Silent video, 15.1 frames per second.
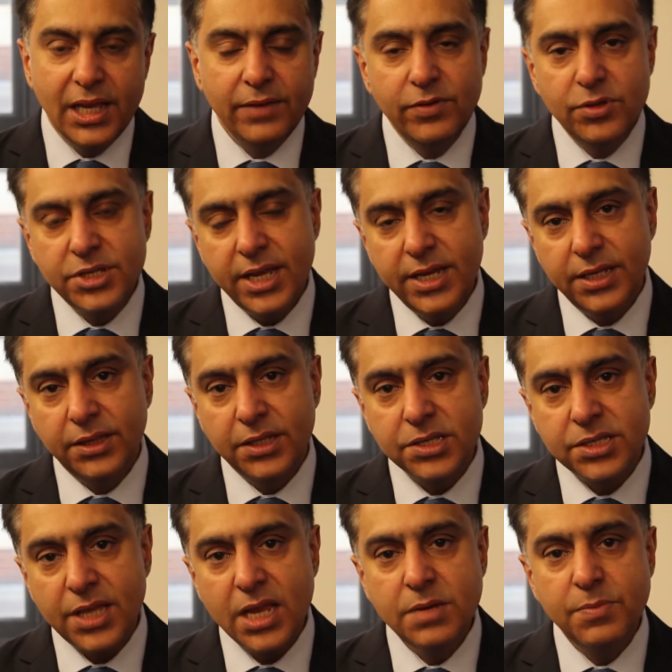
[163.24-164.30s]
If you take the
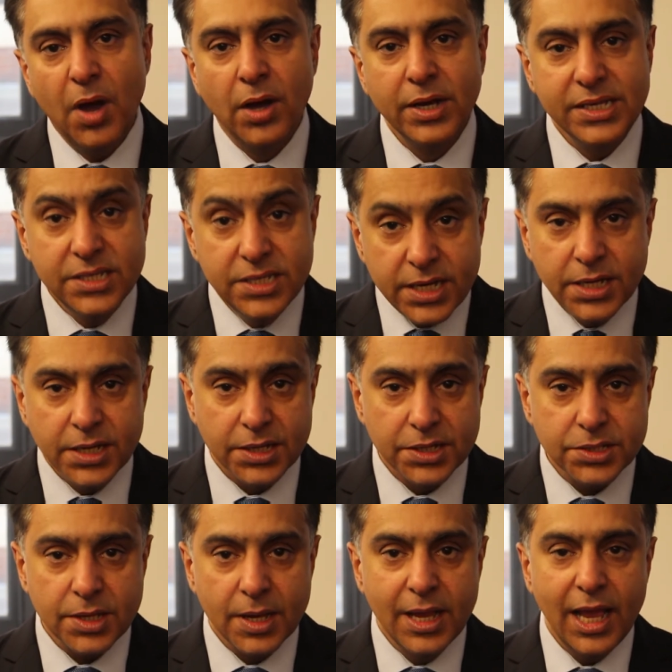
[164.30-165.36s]
same
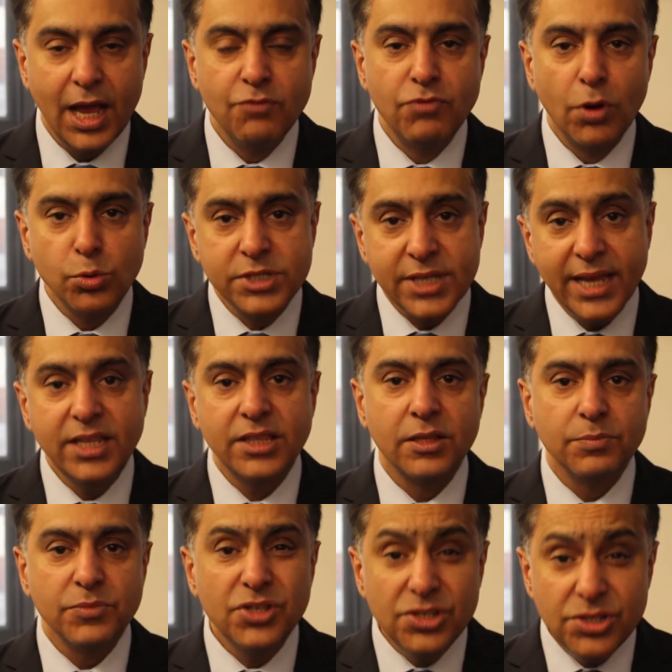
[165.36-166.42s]
ideas and rotate
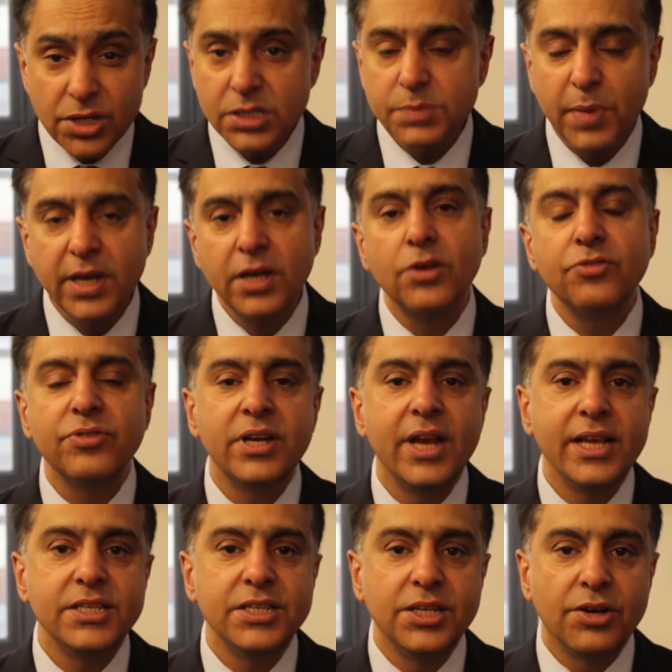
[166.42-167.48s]
them just by
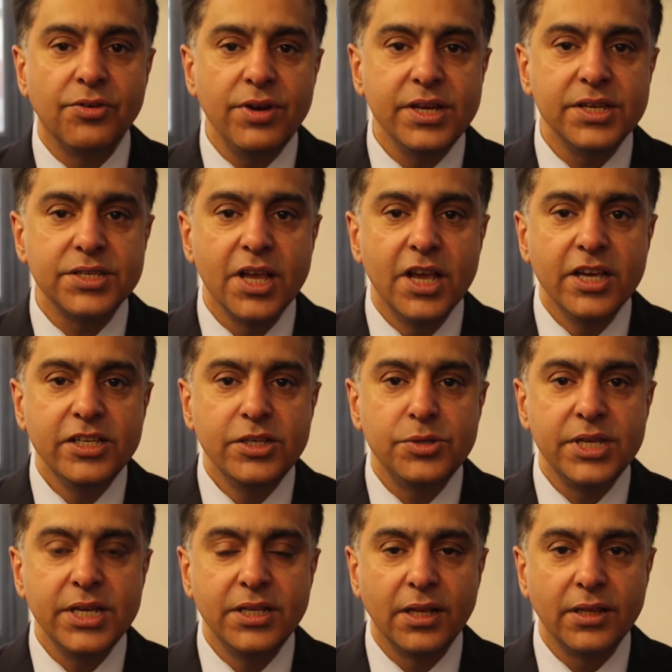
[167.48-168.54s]
180 degrees, you
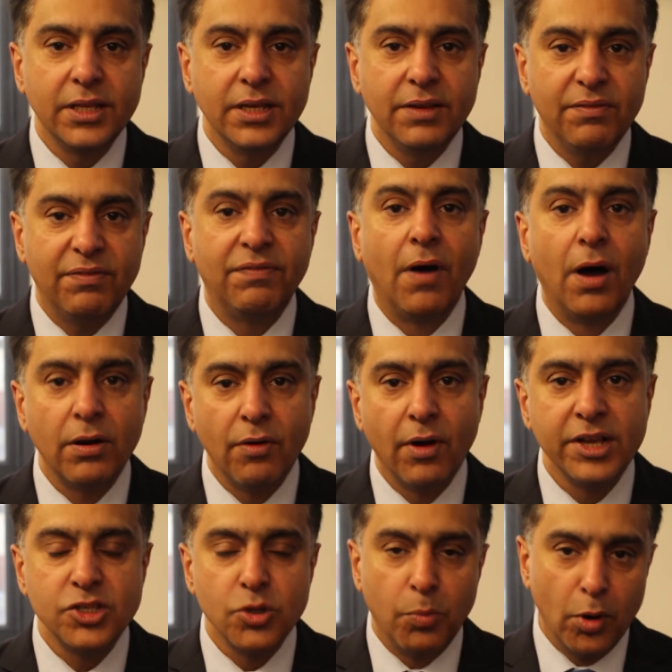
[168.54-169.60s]
see that the far
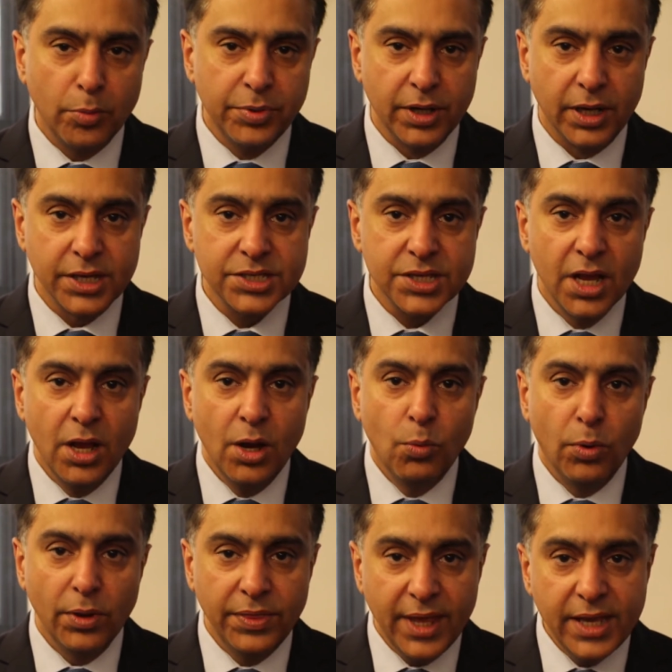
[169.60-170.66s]
right or populists,
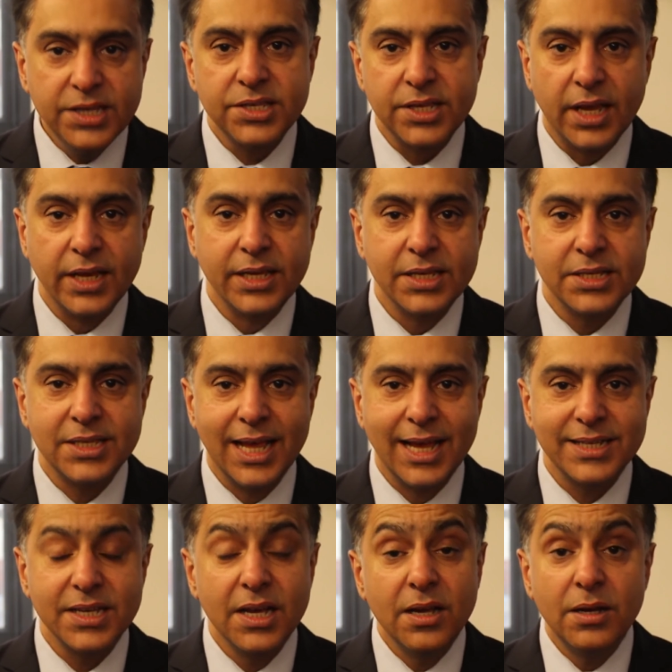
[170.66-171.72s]
what they say is
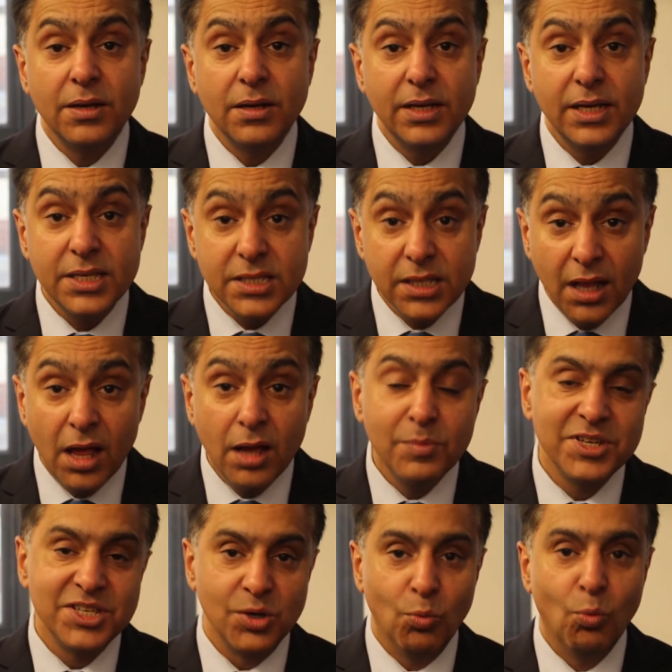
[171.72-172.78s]
that
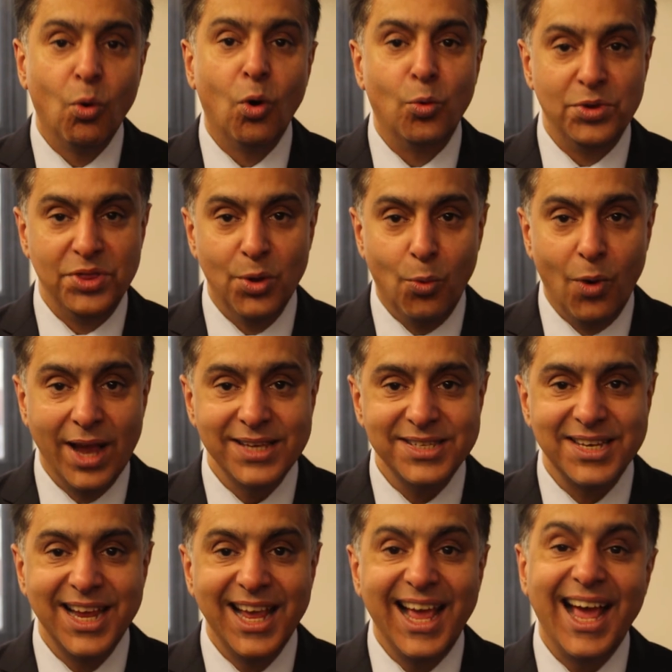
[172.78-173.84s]
Islam is at war with the
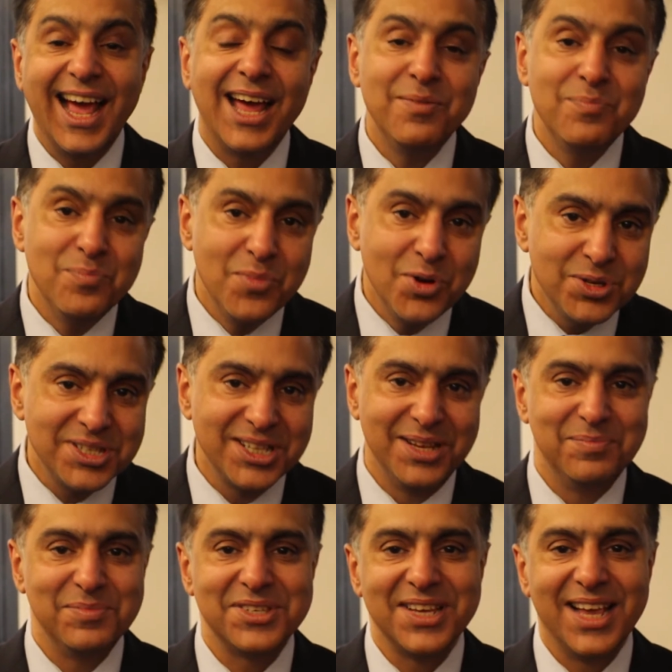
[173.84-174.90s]
West and
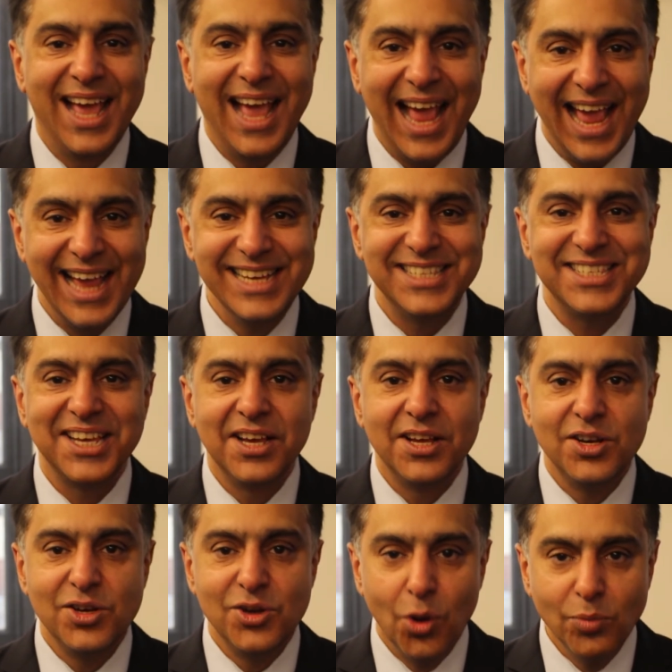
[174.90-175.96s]
Muslims hate
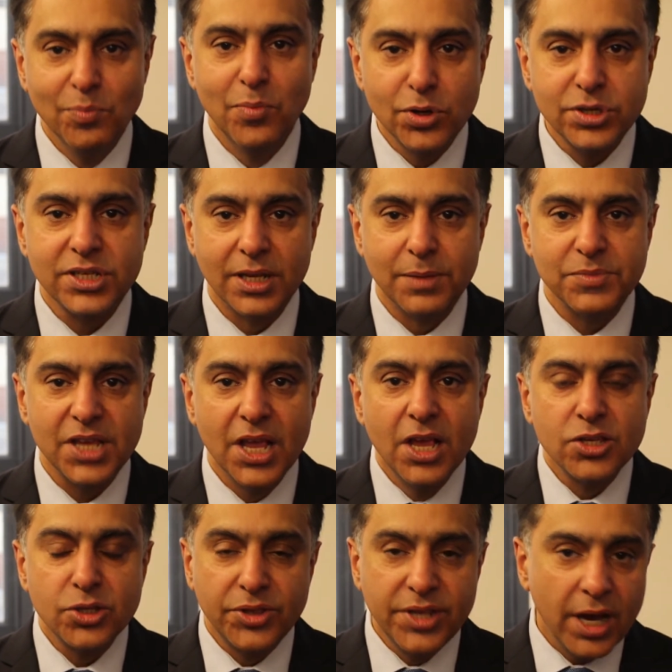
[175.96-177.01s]
non-Muslims.
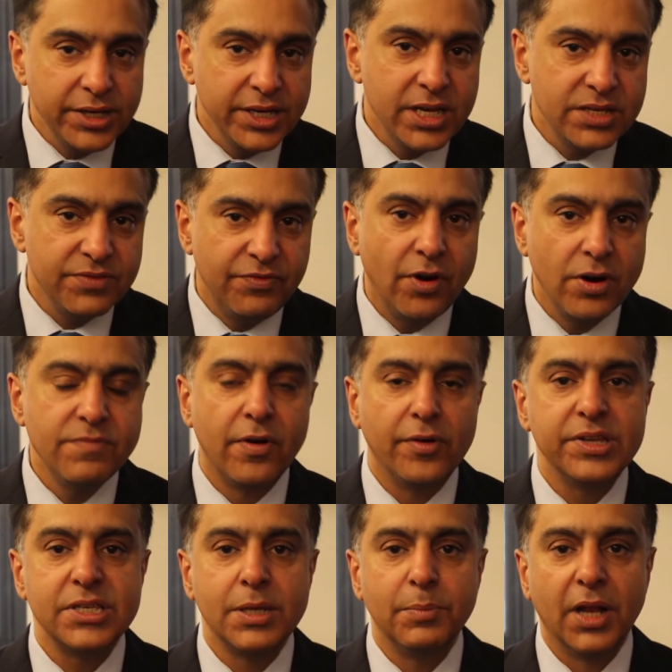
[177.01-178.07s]
So the ideas are very,
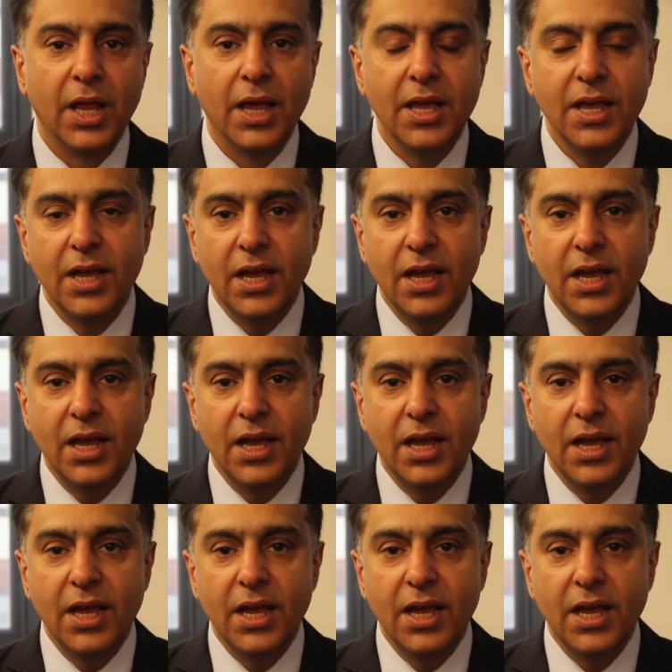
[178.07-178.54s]
very similar.